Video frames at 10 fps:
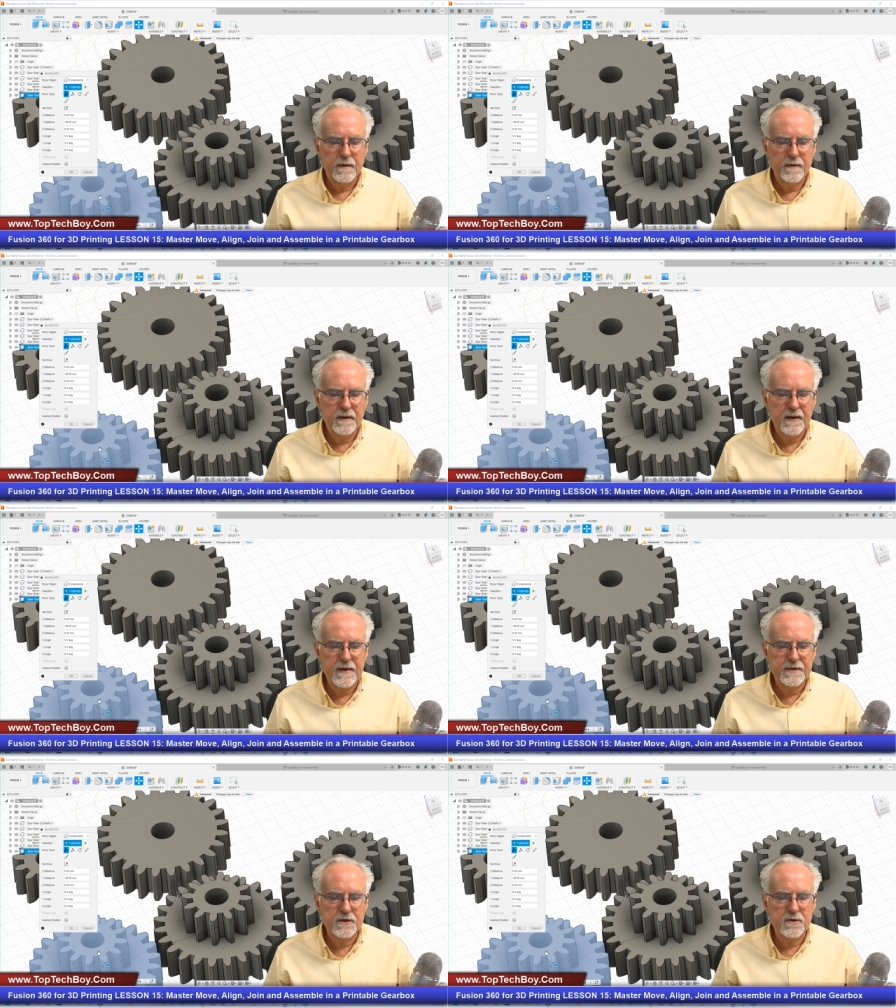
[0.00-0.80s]
Okay,
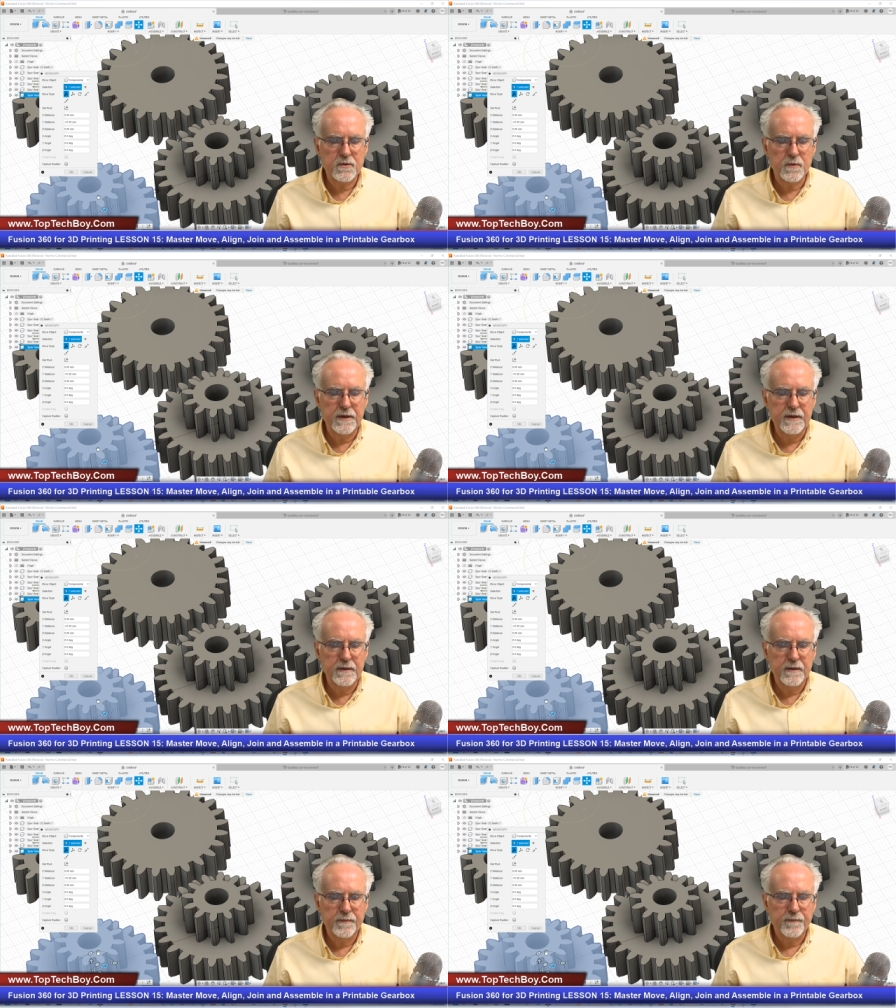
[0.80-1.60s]
that's three.
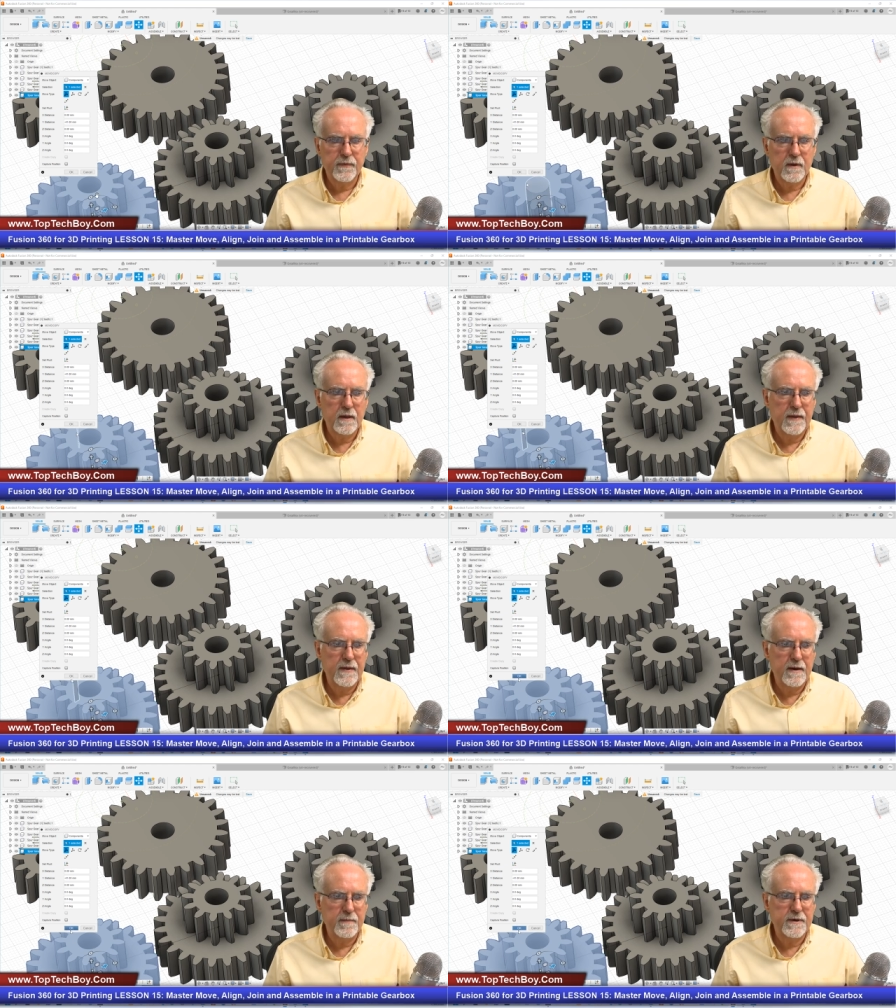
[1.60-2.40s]
And
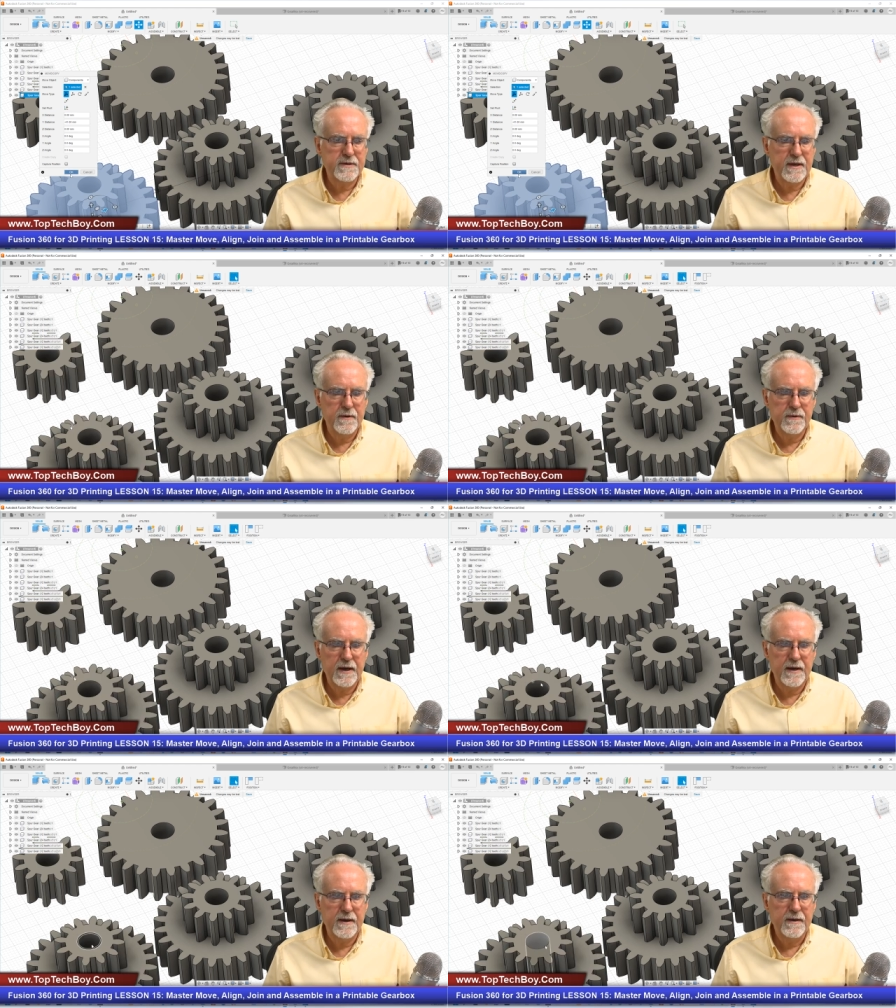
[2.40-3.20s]
then I'm going to say
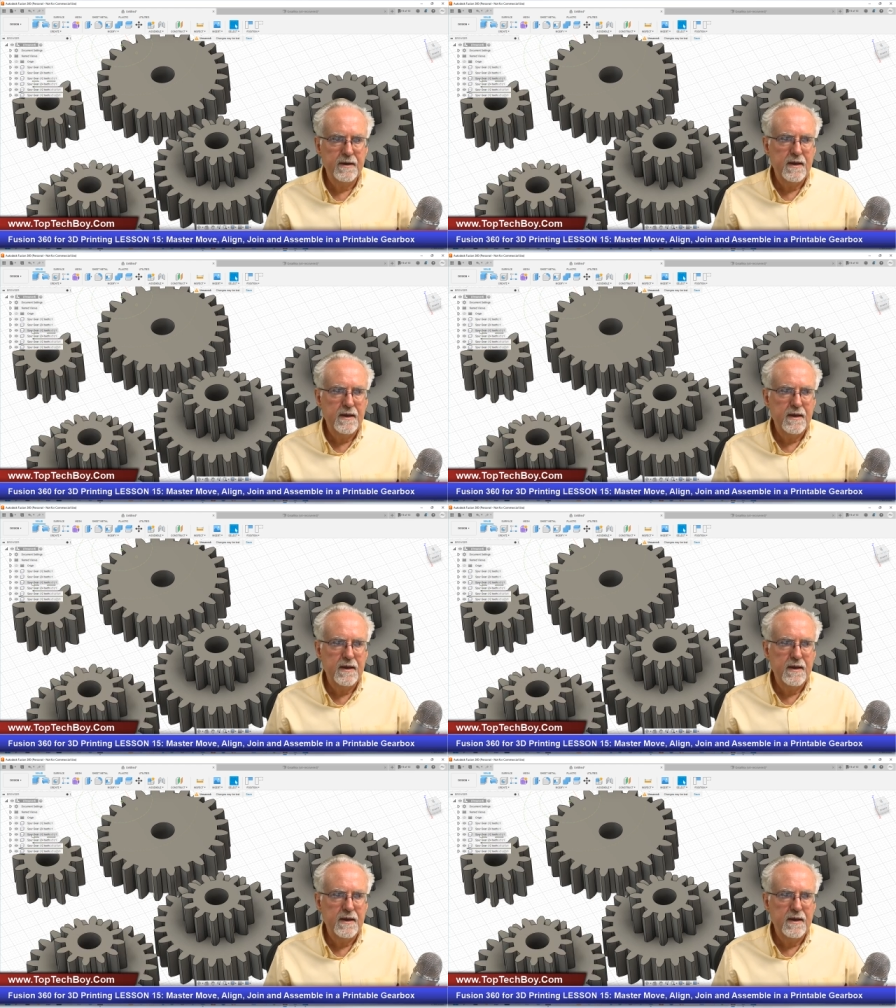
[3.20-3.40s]
okay.